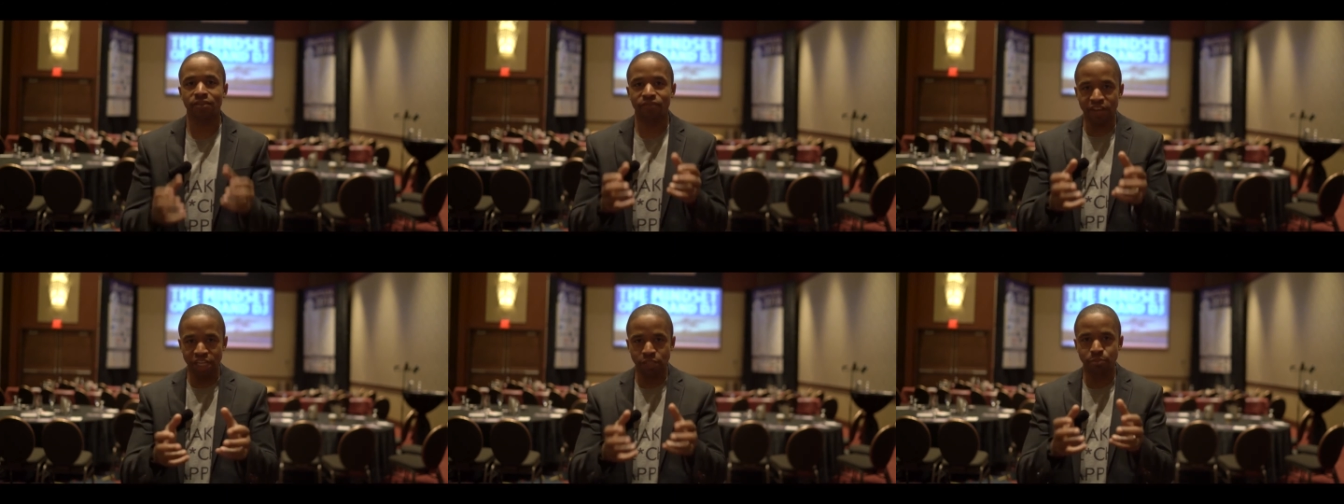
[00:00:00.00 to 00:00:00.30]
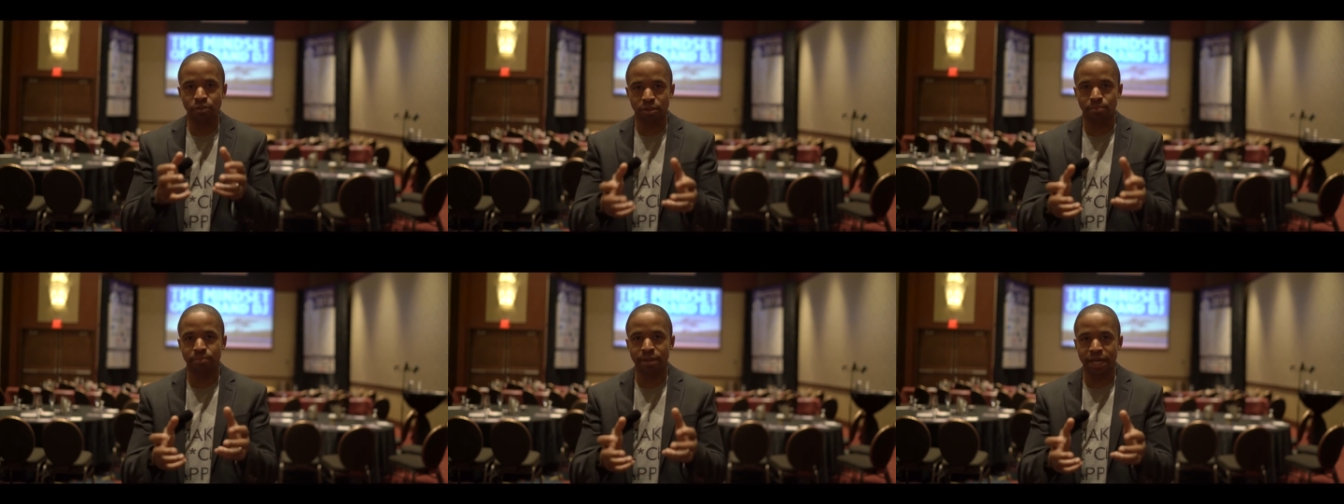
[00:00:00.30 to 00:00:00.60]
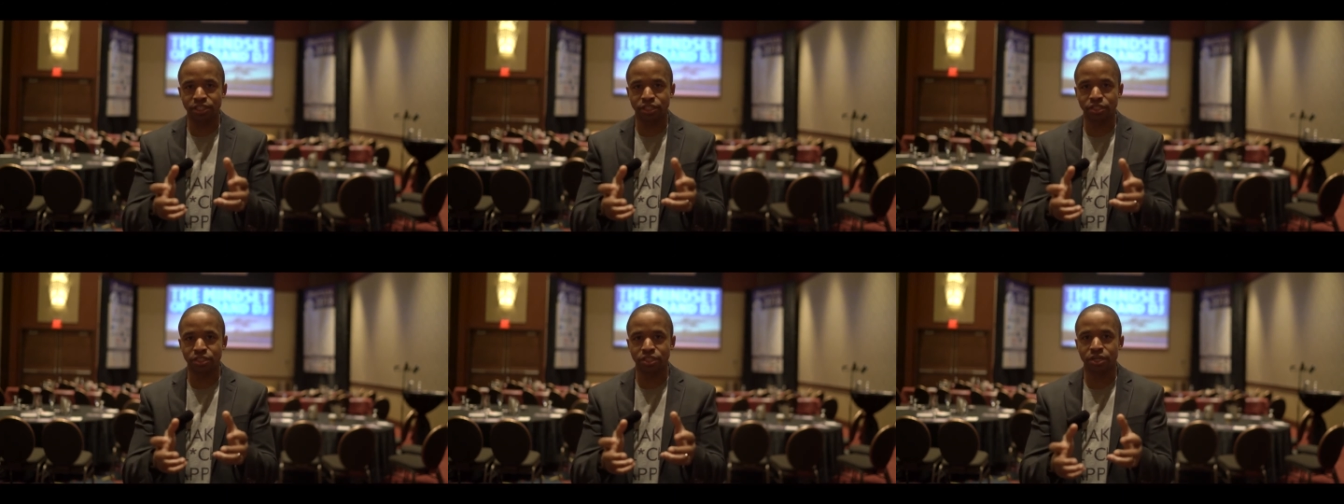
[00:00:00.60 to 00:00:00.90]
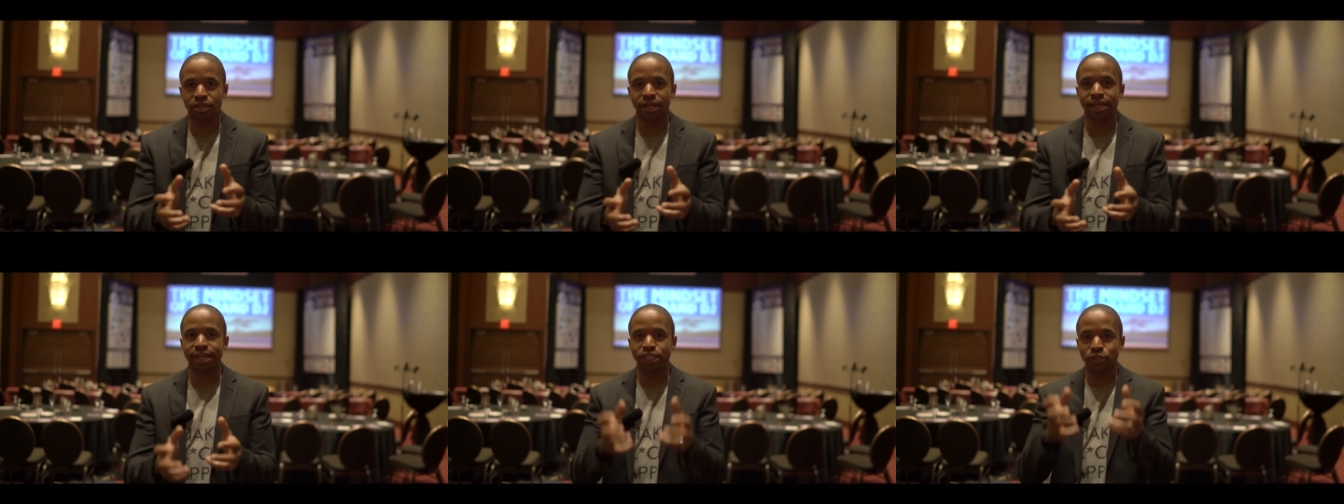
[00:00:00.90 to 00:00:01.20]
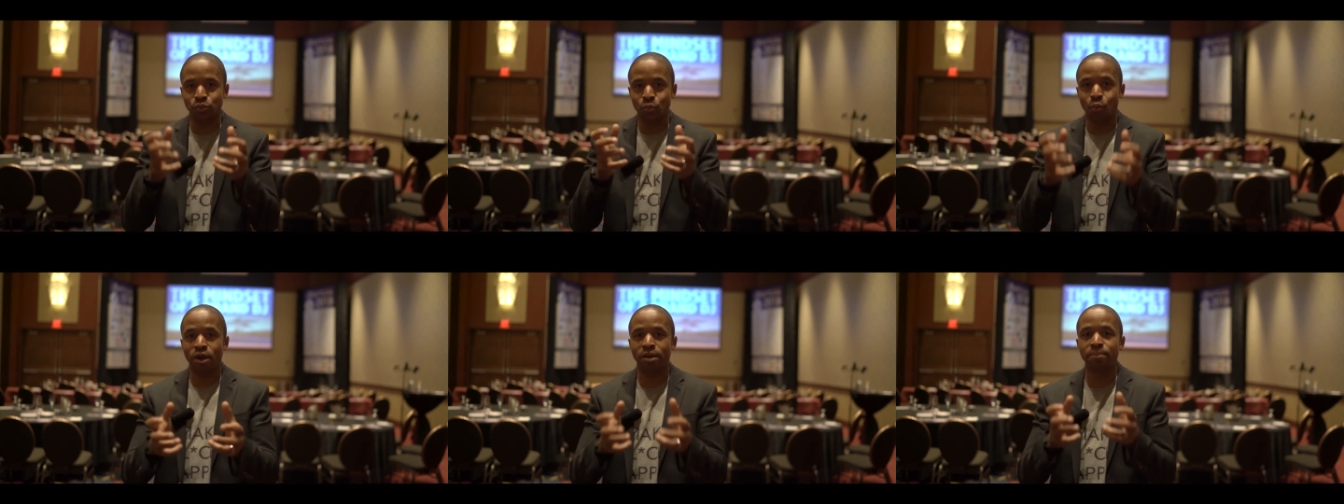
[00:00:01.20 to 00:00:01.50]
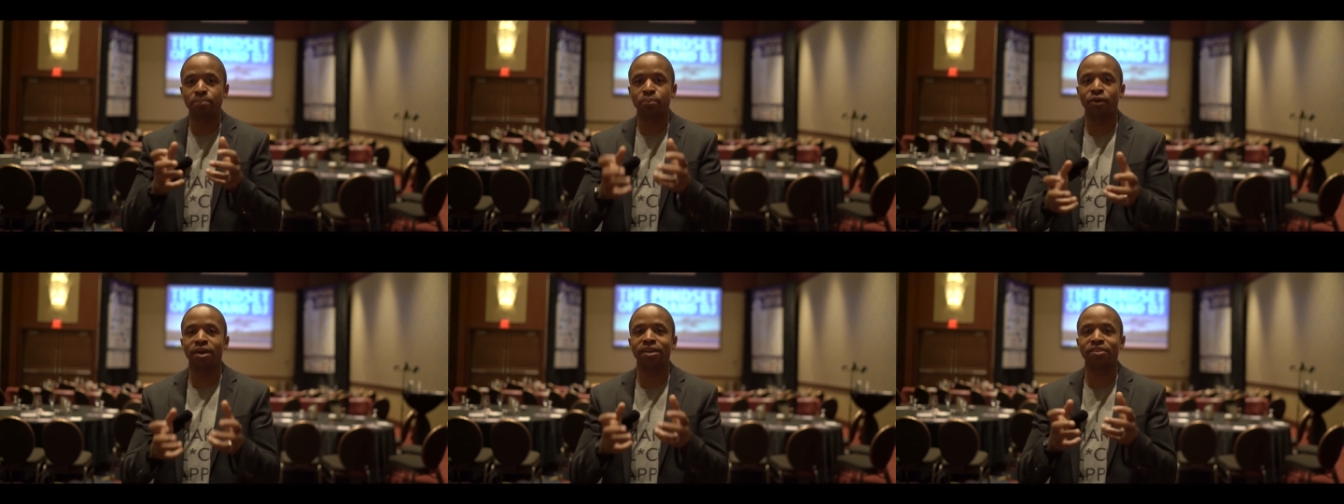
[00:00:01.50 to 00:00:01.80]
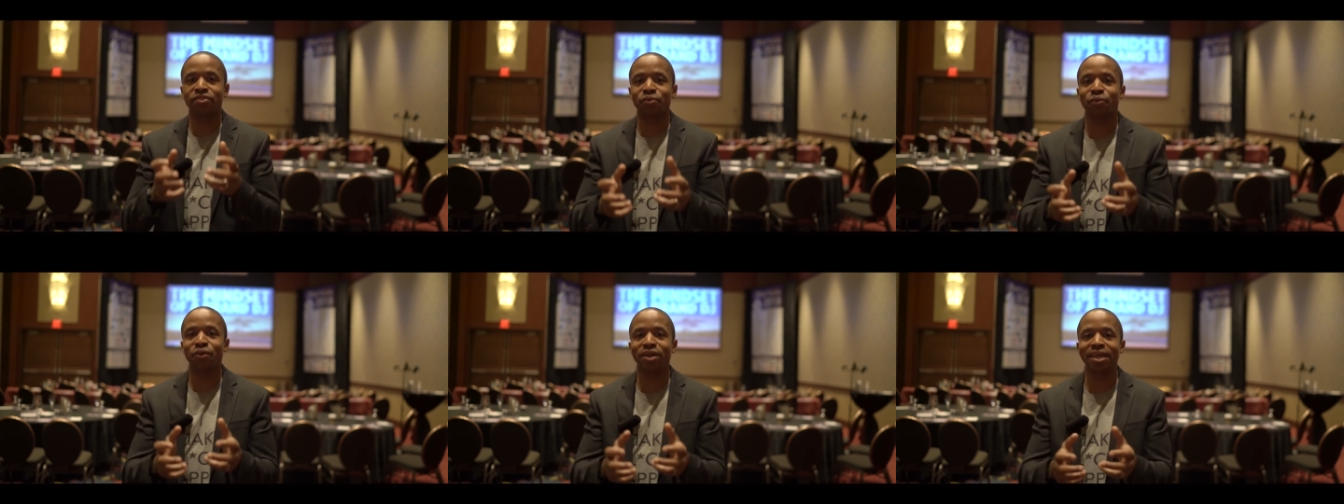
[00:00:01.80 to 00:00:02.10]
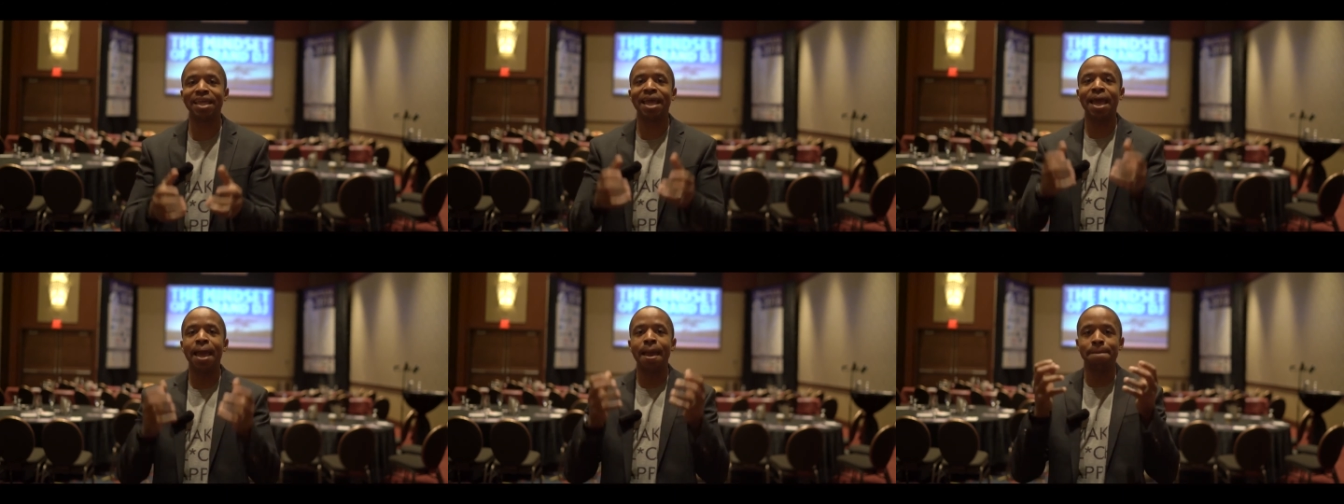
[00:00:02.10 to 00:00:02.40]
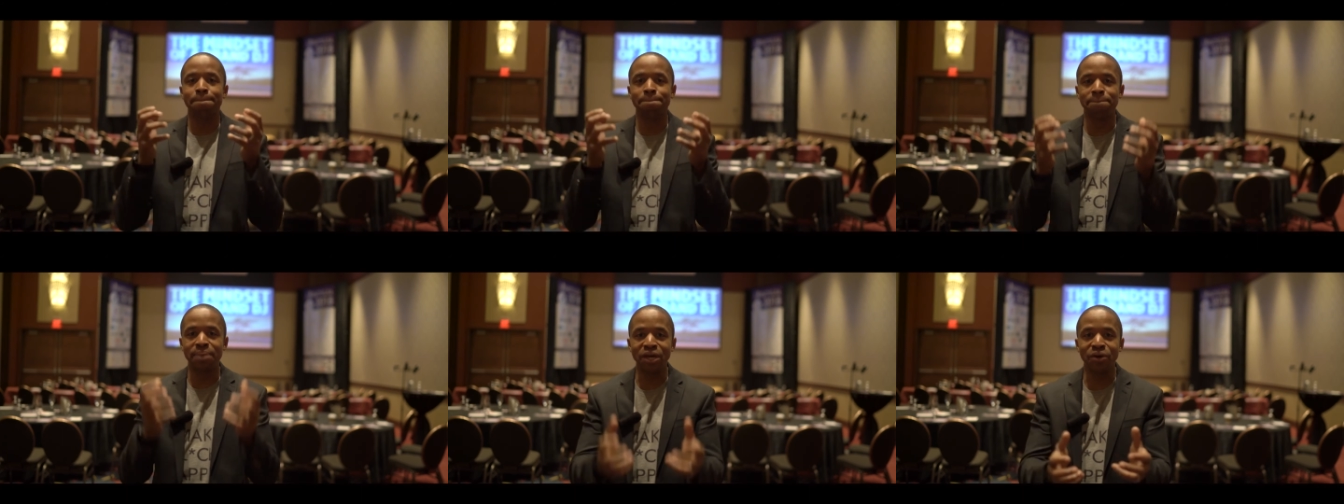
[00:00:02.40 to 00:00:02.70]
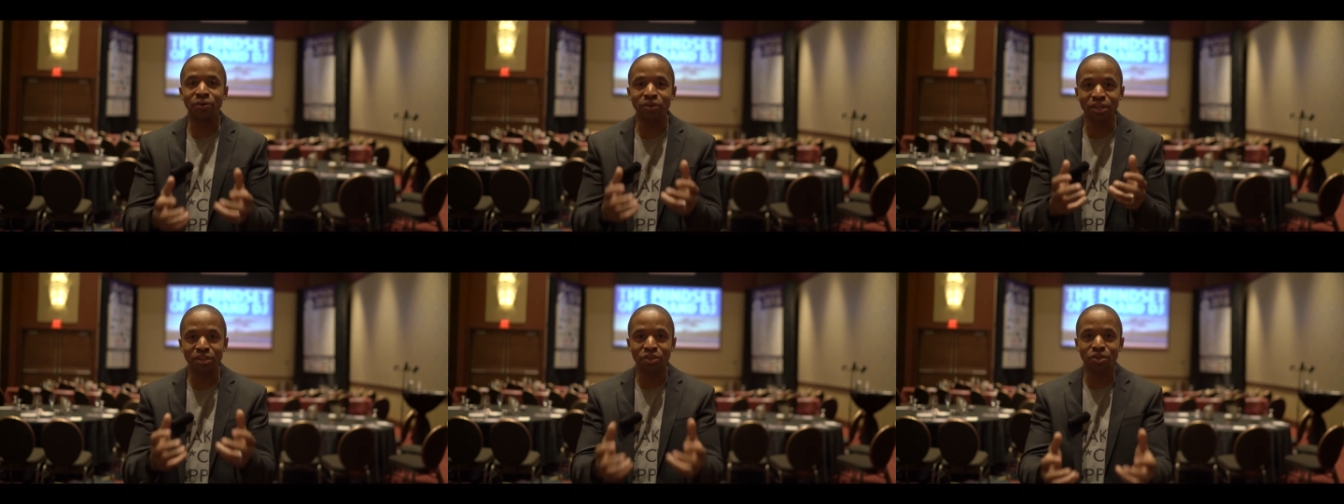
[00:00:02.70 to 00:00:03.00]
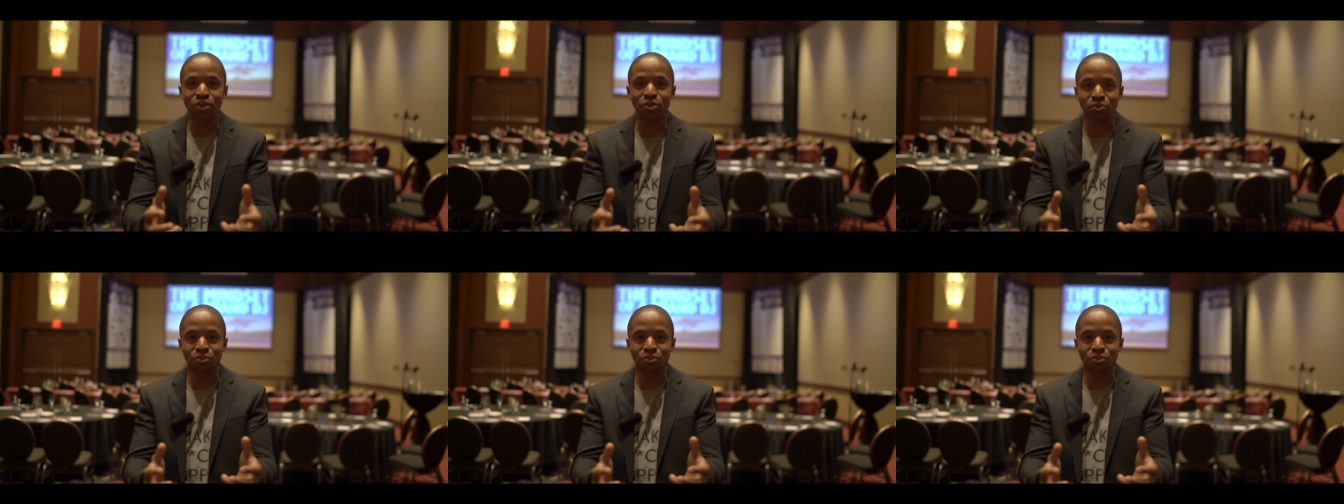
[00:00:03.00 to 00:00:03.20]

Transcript: of Facebook Messenger and its 1.3 billion